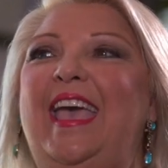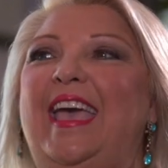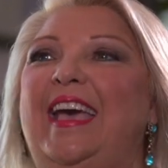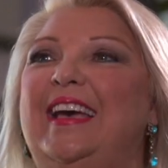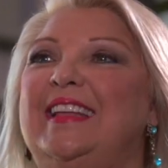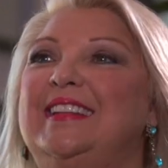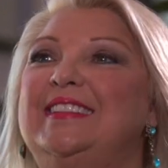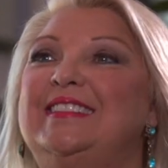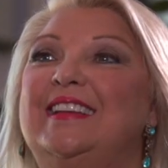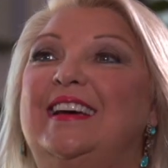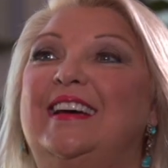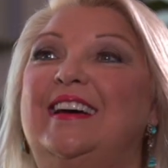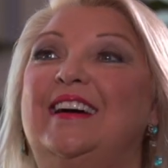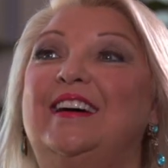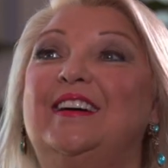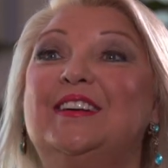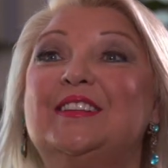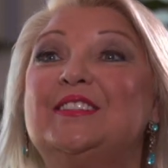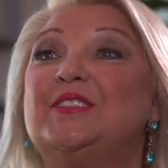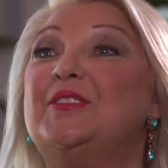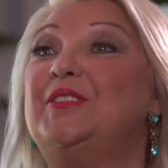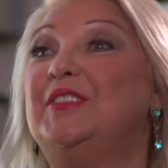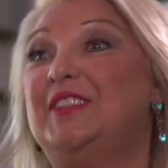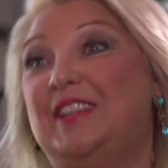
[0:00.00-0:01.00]
And uh,
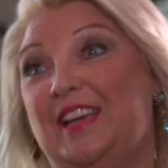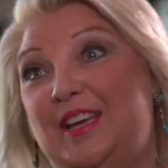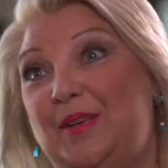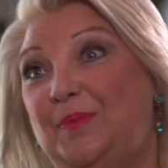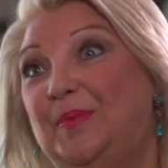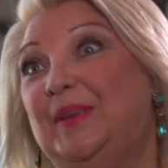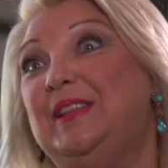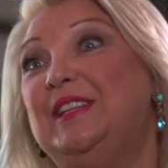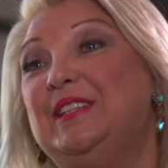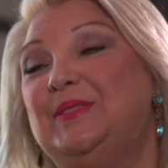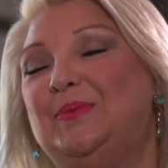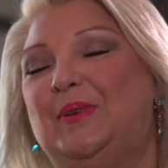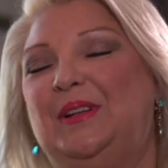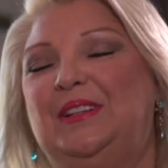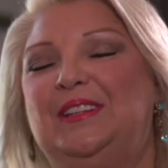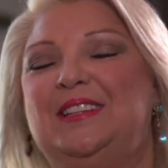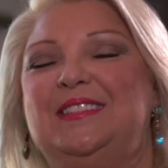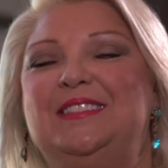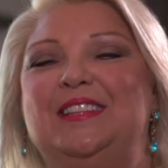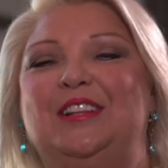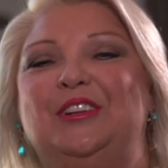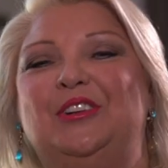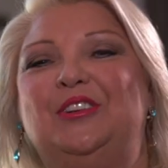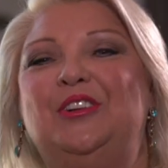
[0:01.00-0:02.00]
also the Diabetes
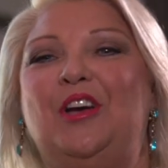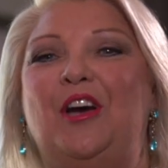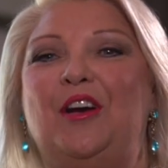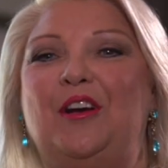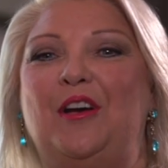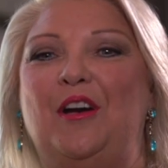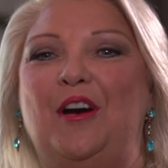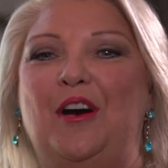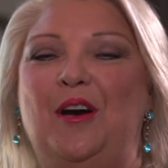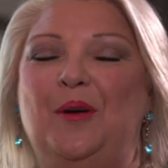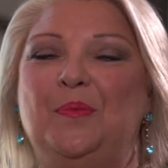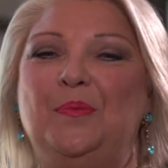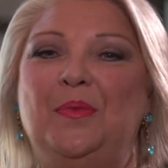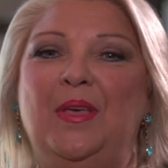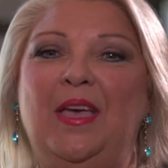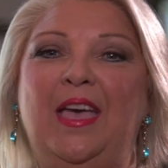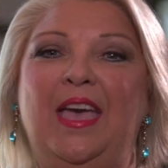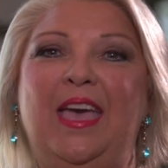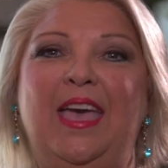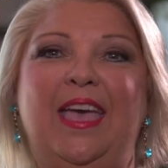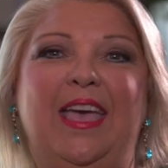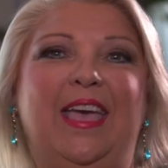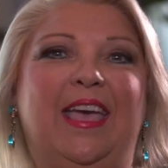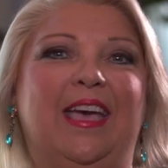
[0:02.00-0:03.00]
Wellness Center.com.
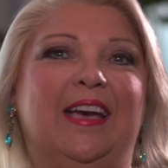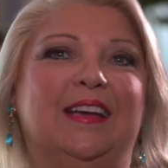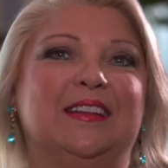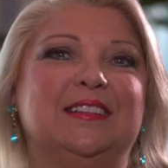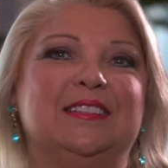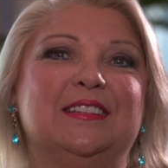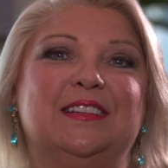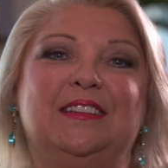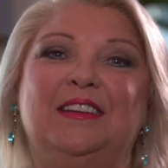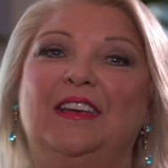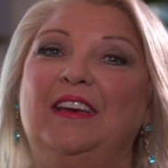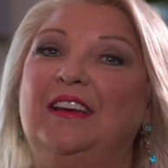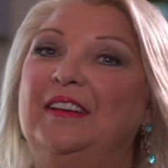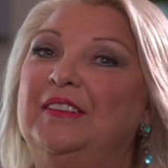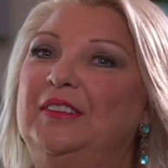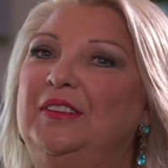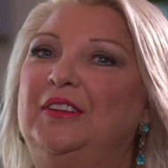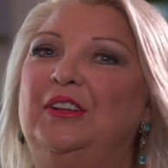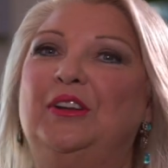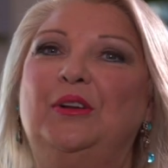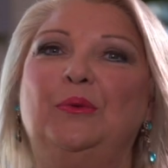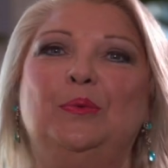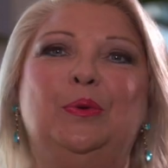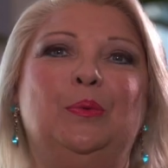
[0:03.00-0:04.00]
And yeah,
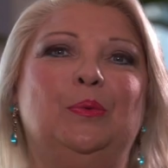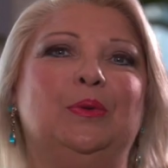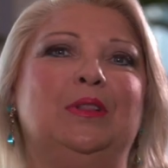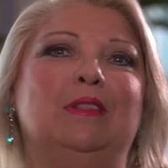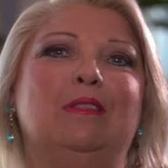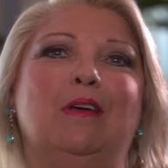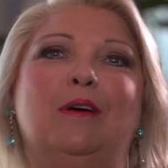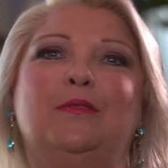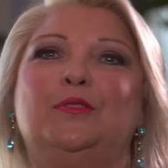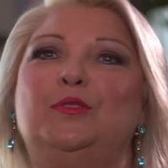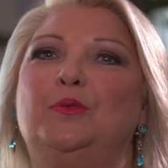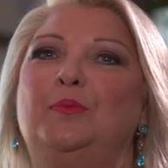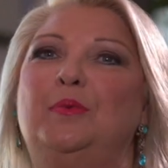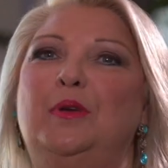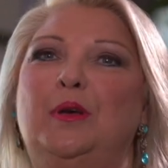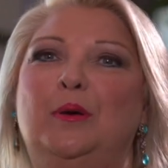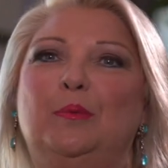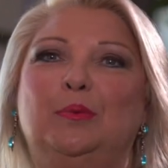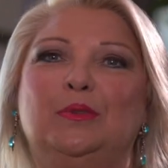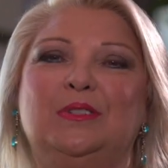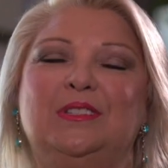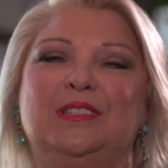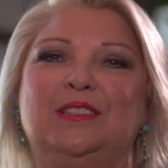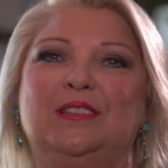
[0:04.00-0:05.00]
you know, we would love to be
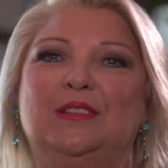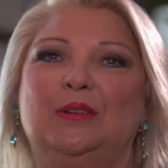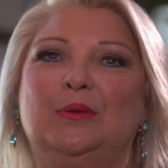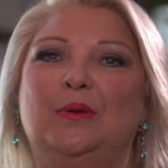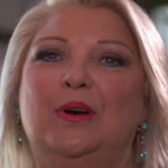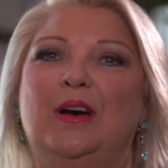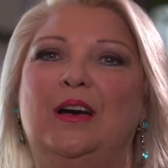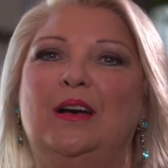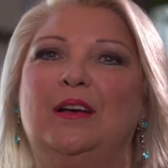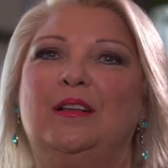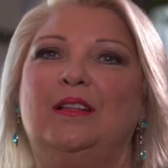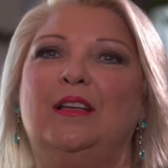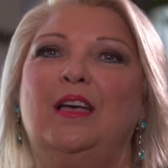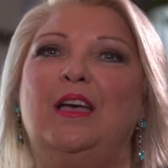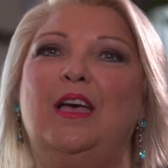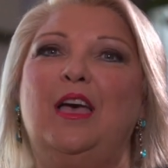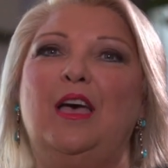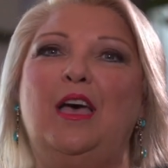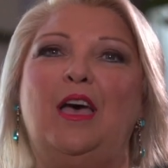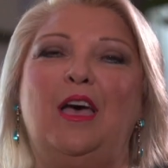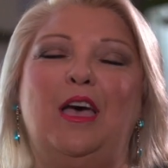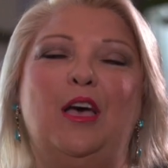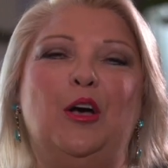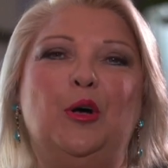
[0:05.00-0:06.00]
able to uh,
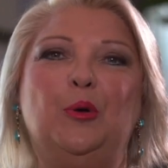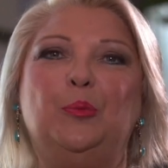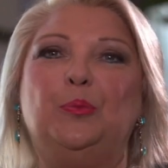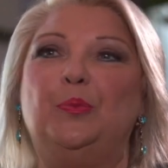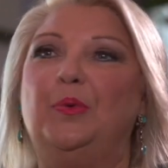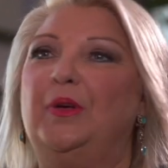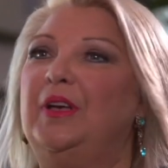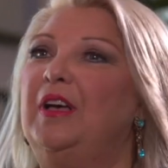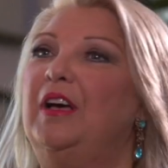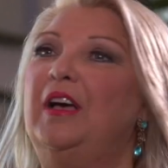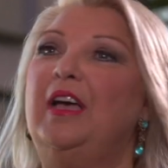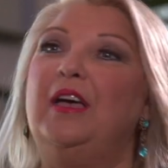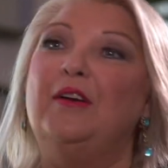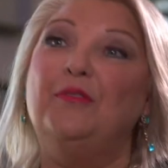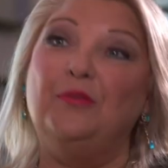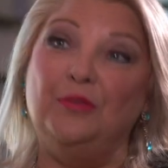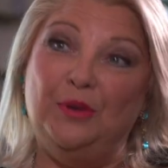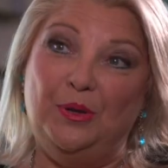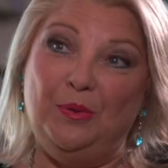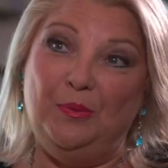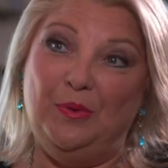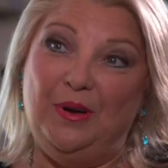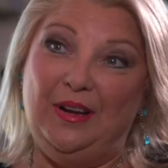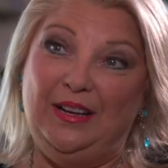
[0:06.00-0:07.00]
help
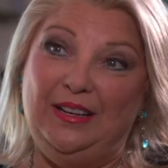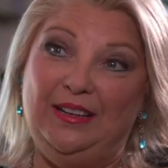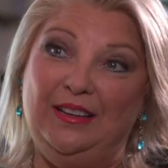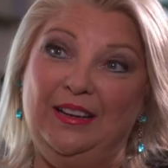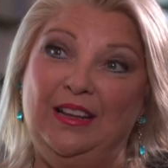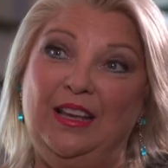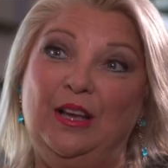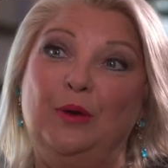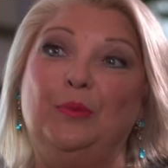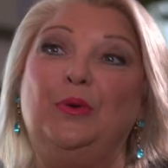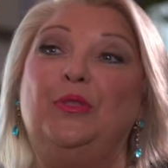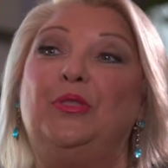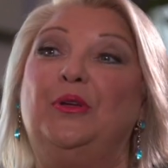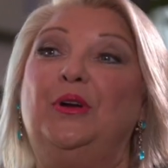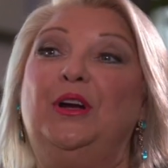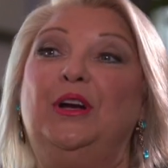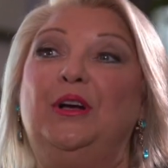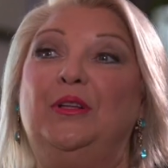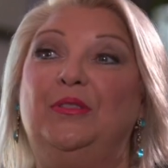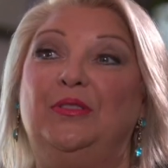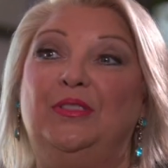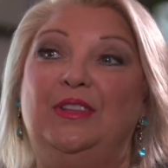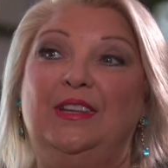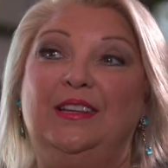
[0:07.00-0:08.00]
everyone with their
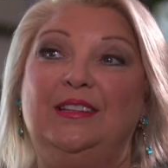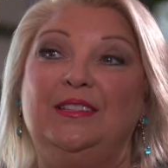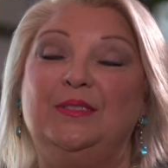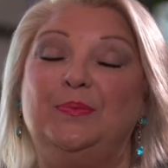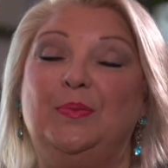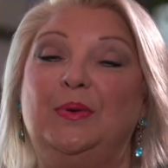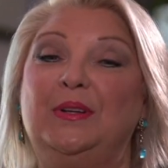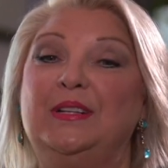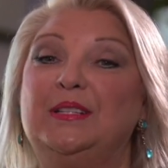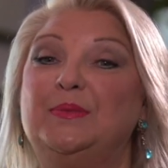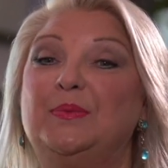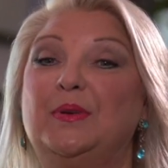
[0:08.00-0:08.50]
health needs, but